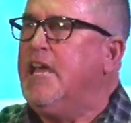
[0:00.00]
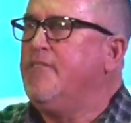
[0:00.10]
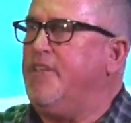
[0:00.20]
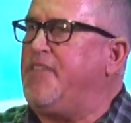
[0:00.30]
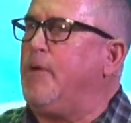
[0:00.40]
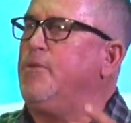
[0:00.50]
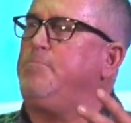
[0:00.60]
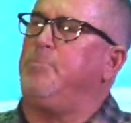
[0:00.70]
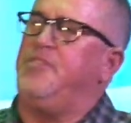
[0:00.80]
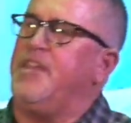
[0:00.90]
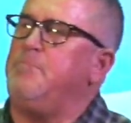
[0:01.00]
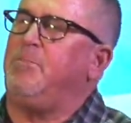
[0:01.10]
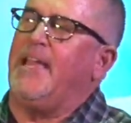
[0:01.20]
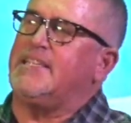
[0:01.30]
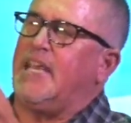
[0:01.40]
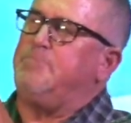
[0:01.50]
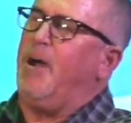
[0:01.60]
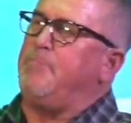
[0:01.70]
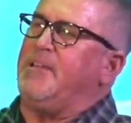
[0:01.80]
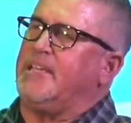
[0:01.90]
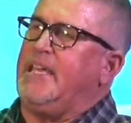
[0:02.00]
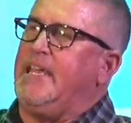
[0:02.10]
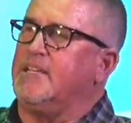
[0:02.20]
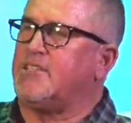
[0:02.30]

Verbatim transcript: that they would then place a puppet king,